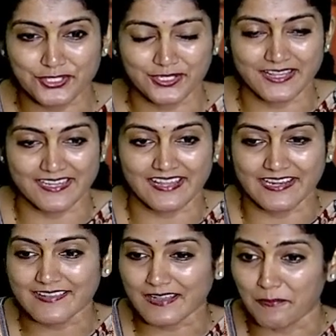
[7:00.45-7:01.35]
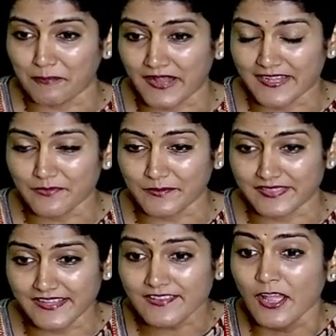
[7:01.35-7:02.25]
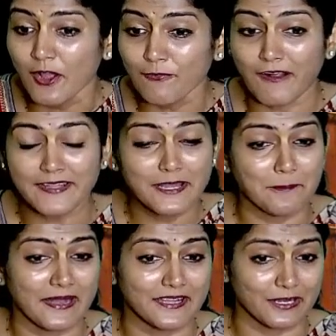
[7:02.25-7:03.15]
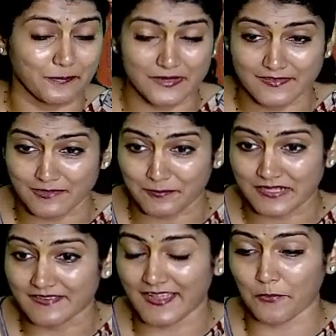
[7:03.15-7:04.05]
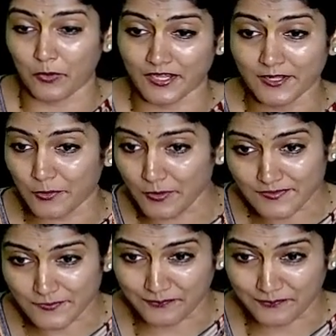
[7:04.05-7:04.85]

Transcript: that there is compliance with these fundamental principles. And what are those?